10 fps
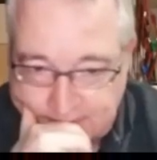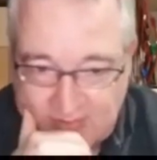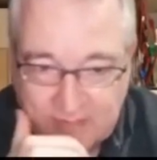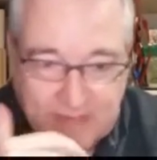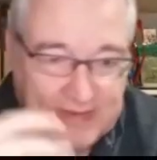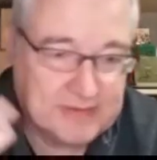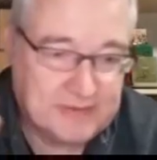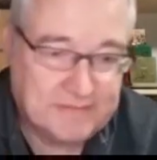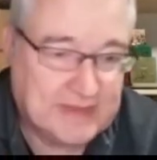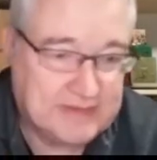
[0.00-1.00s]
where you can
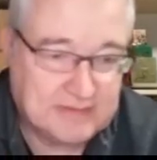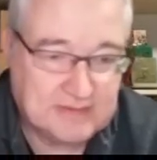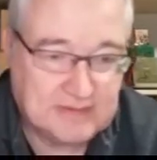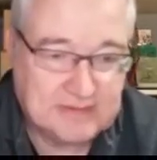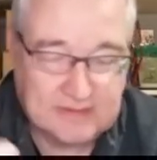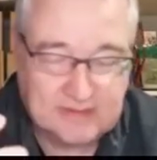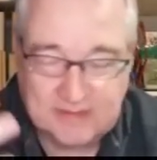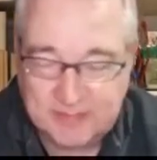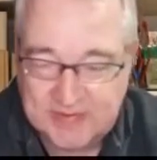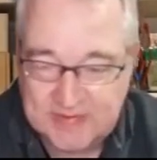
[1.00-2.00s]
find all the
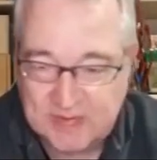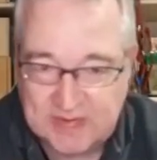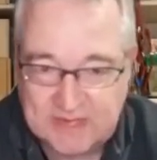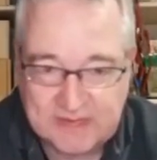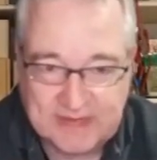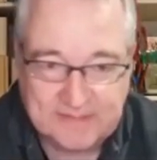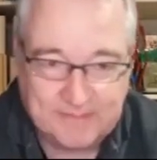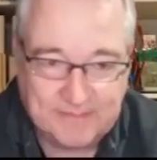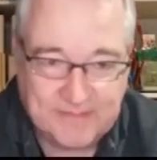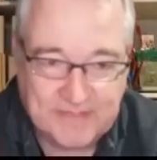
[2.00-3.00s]
PCBs for that.
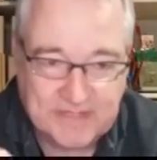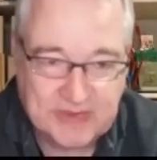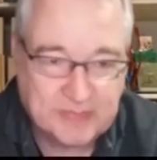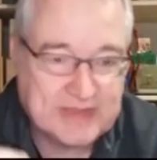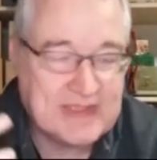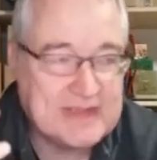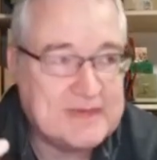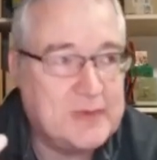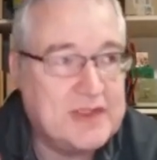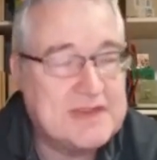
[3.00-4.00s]
So, but this
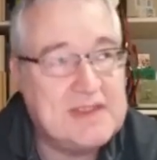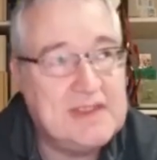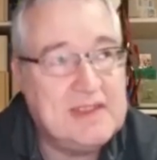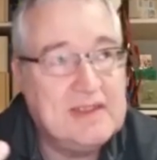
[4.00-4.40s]
was the